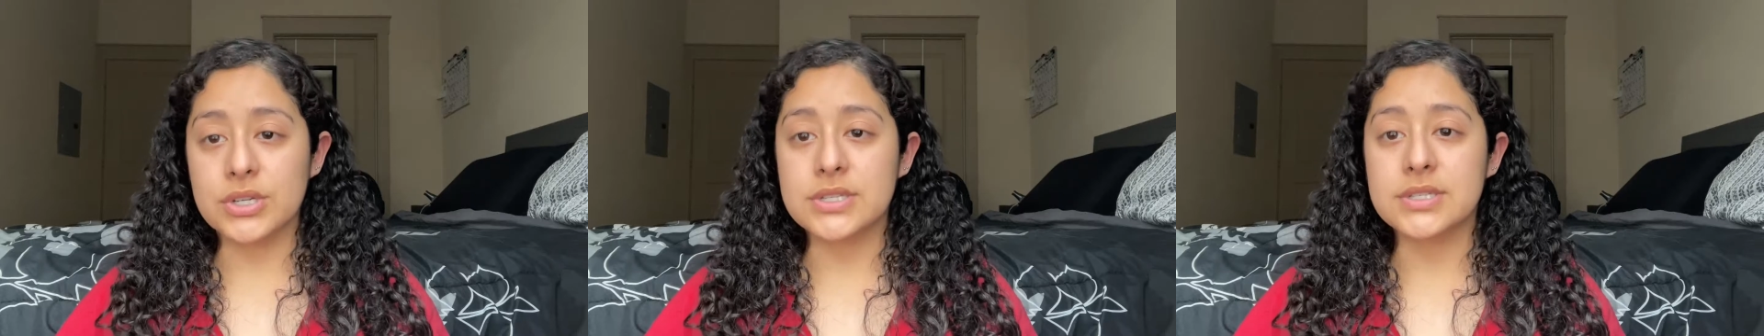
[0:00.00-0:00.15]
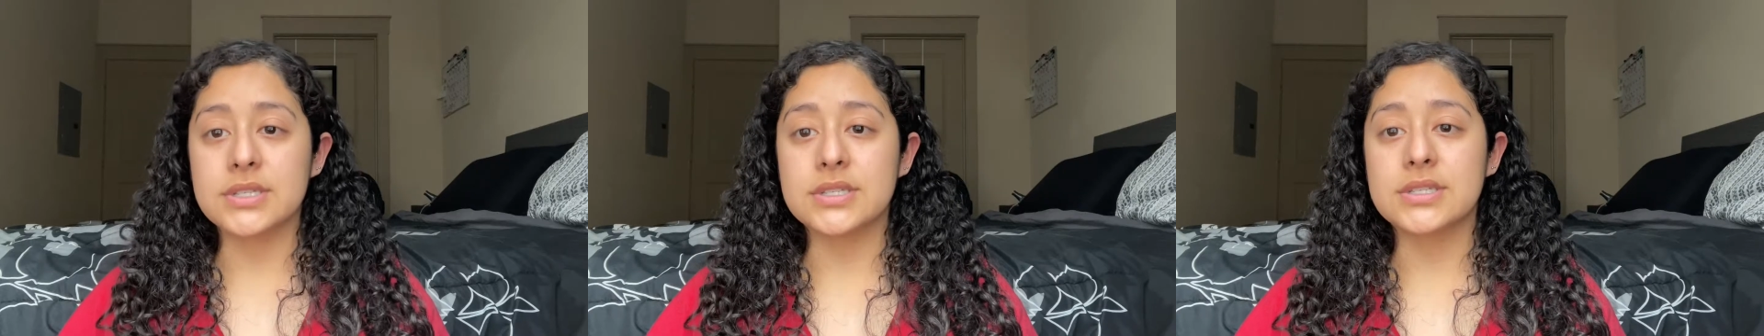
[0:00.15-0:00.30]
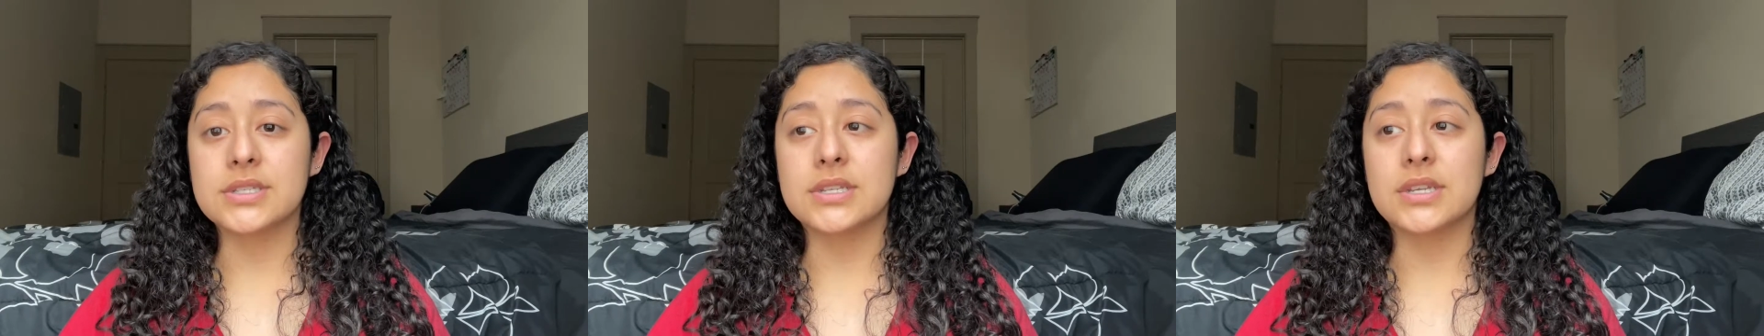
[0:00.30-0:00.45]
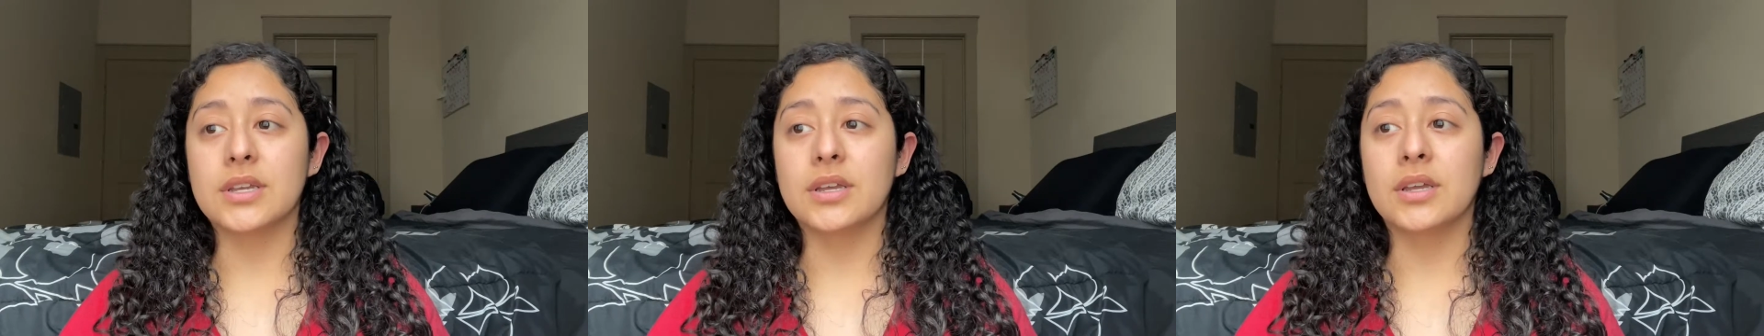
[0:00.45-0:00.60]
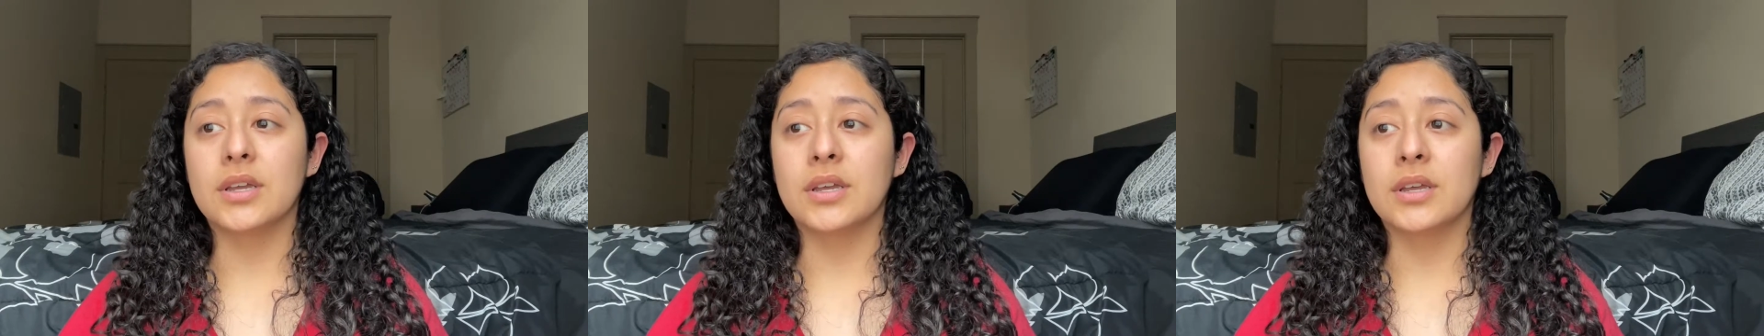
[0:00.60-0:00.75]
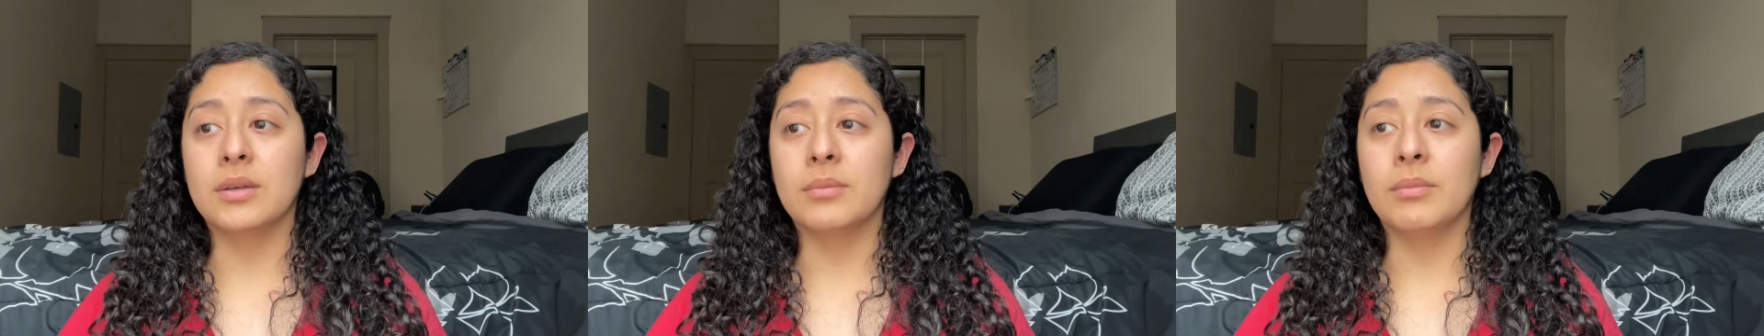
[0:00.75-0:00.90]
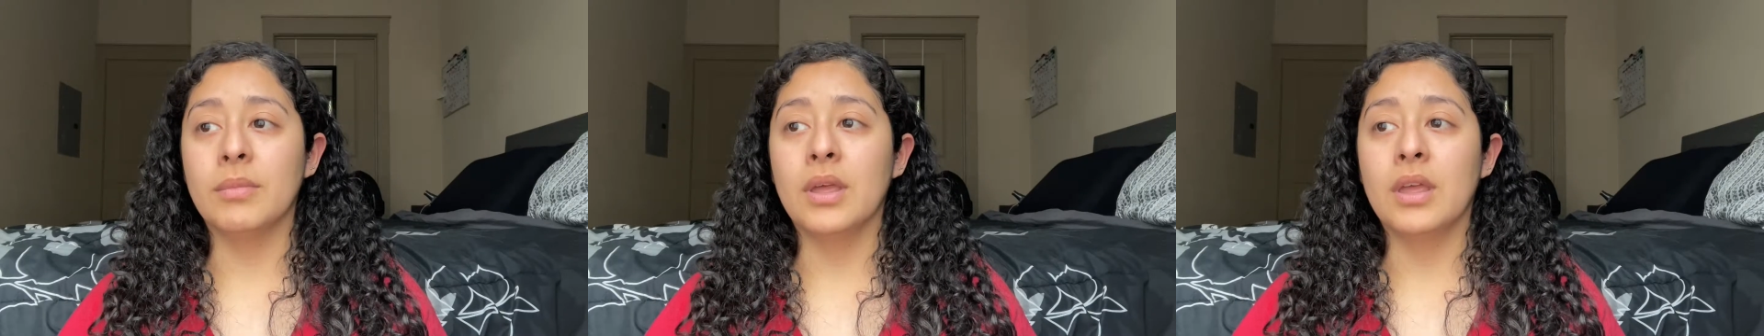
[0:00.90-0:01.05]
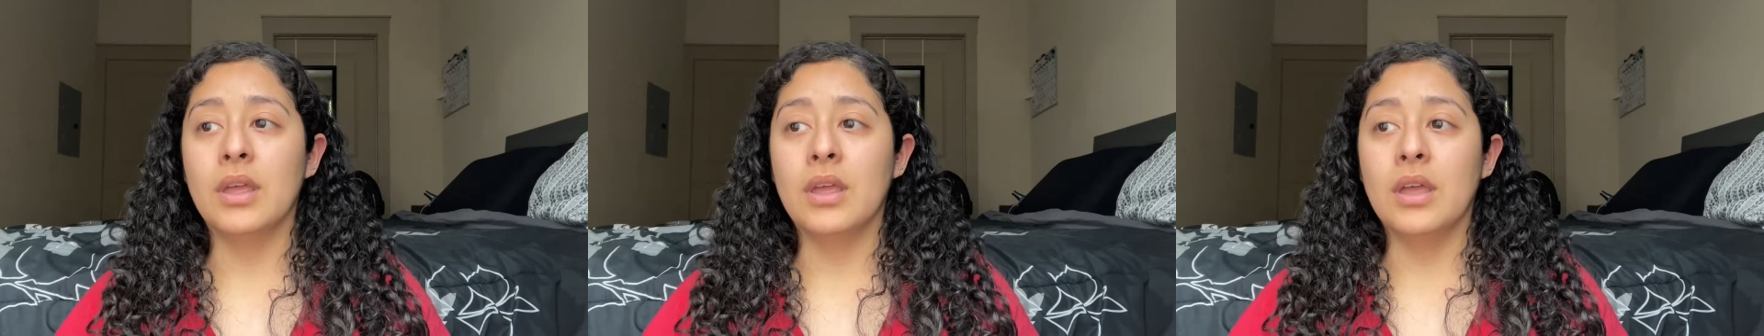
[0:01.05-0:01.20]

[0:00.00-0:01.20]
system.